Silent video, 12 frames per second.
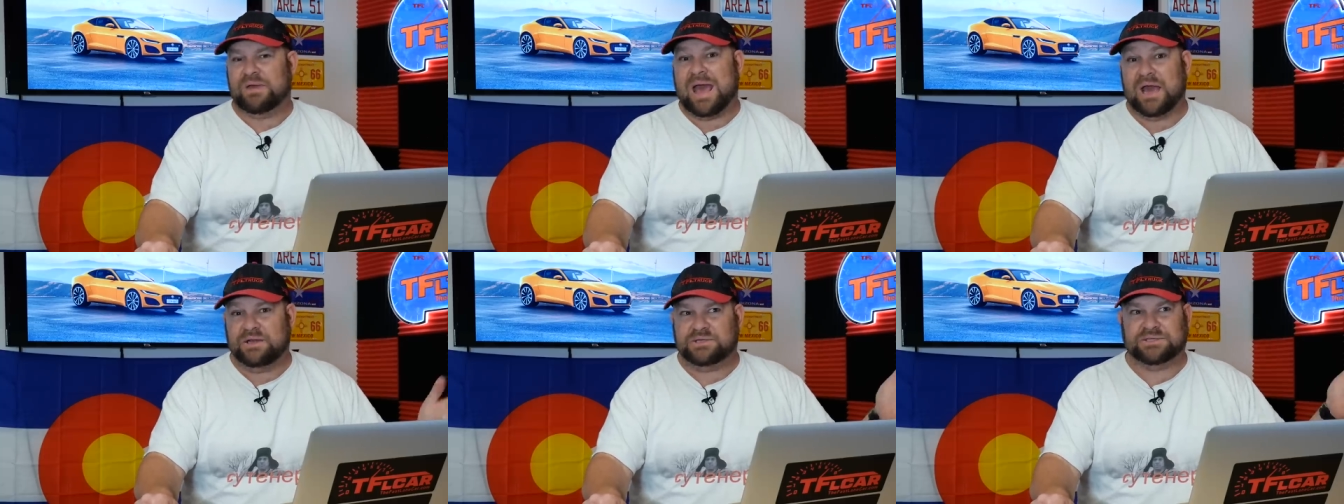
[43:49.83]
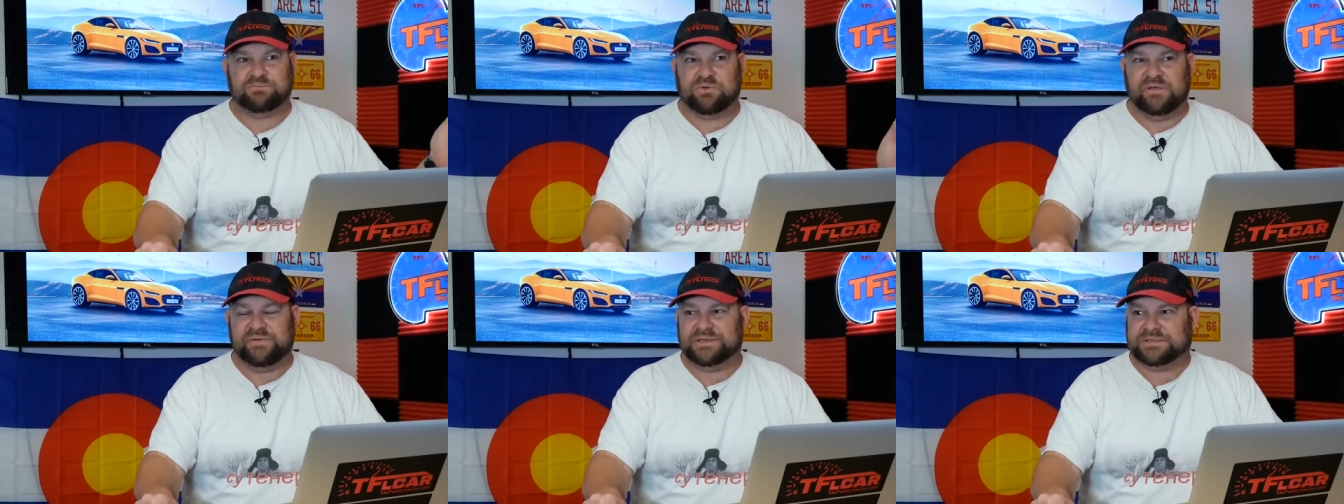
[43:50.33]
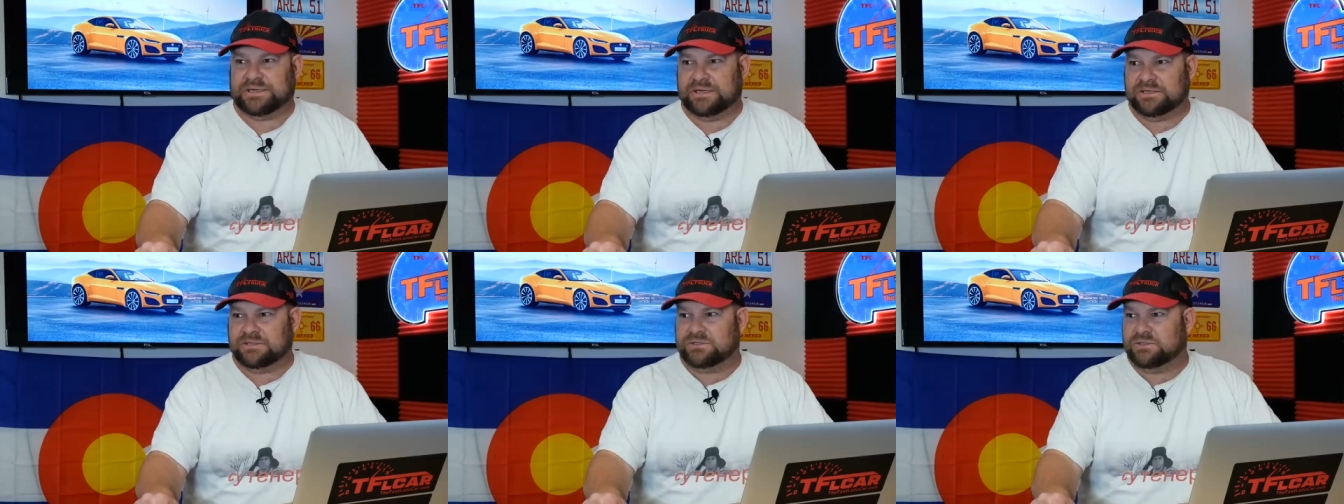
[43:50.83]
had just previously.
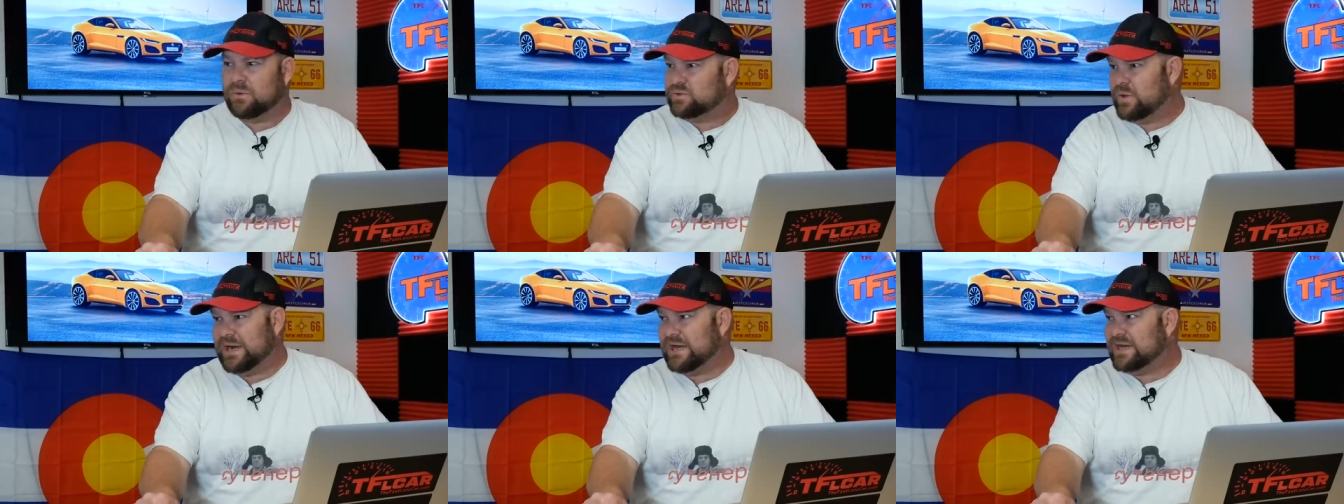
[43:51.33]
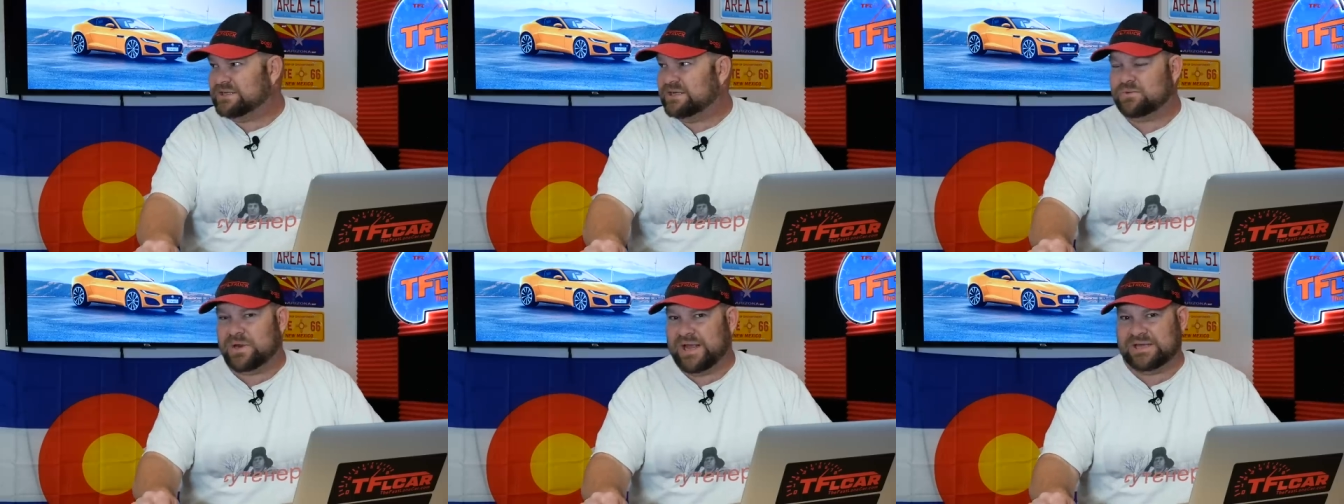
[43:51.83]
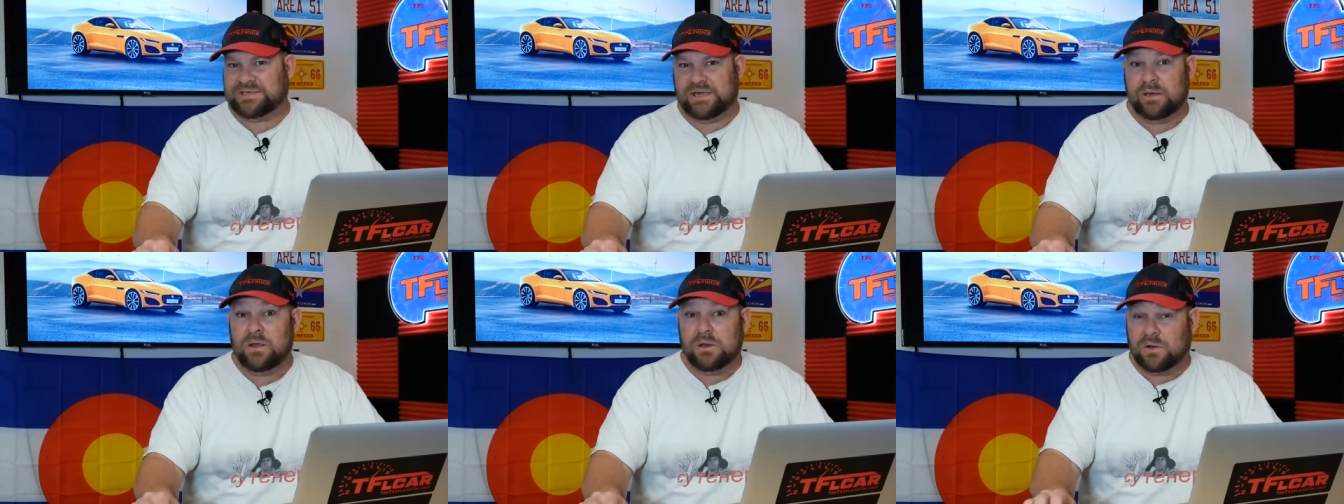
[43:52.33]
2019,
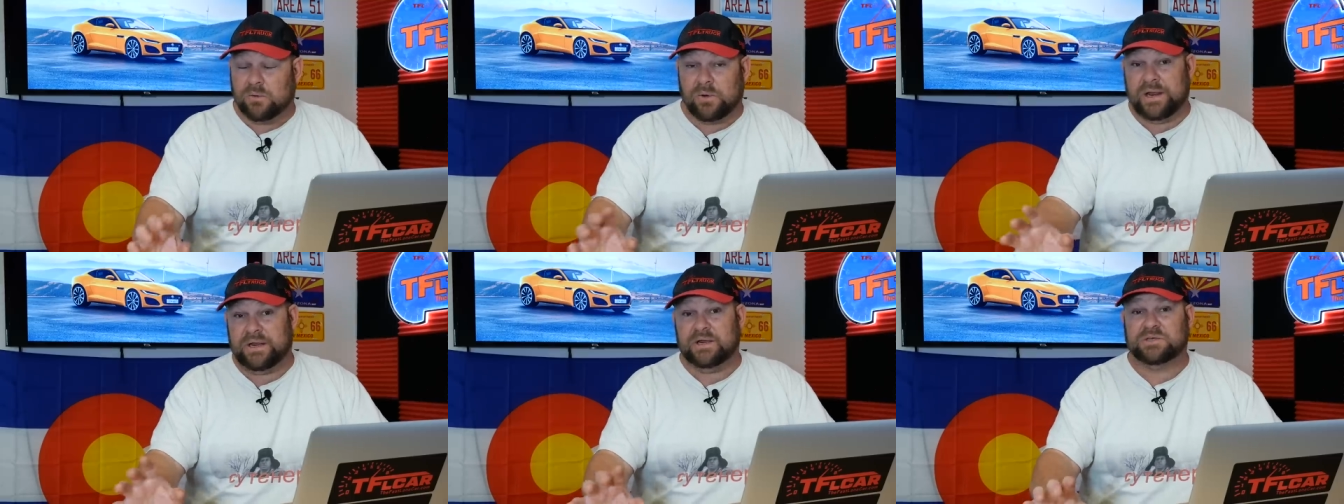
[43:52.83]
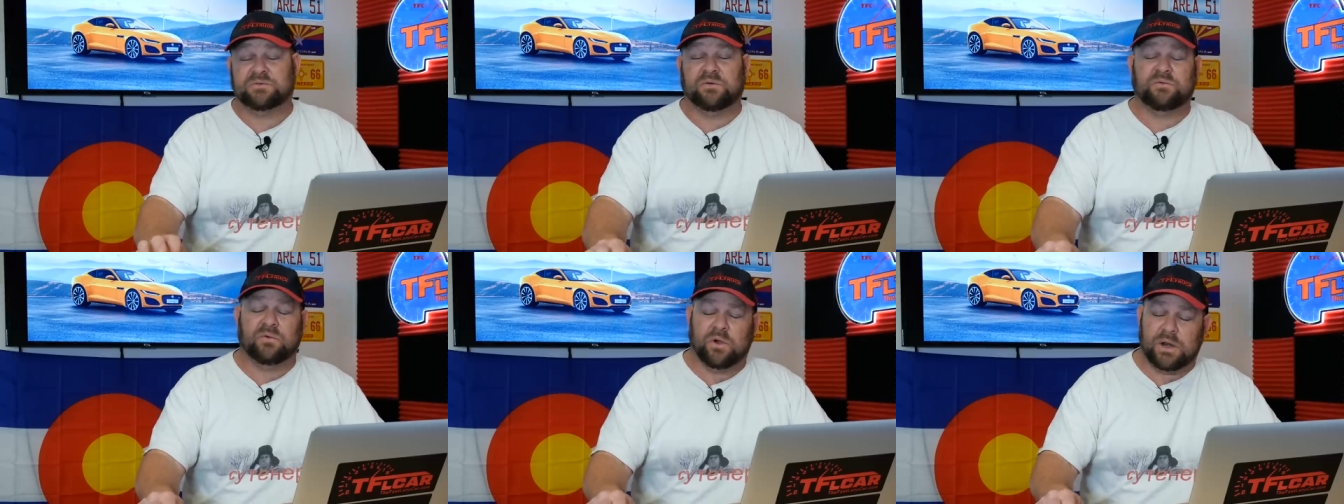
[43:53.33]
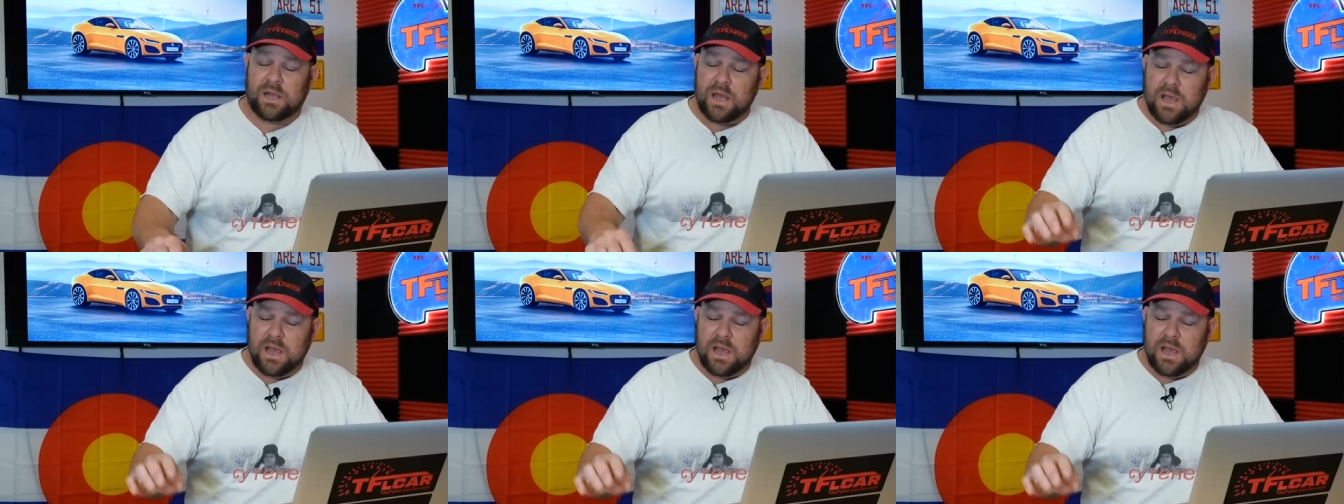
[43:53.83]
2018, great years for Ford.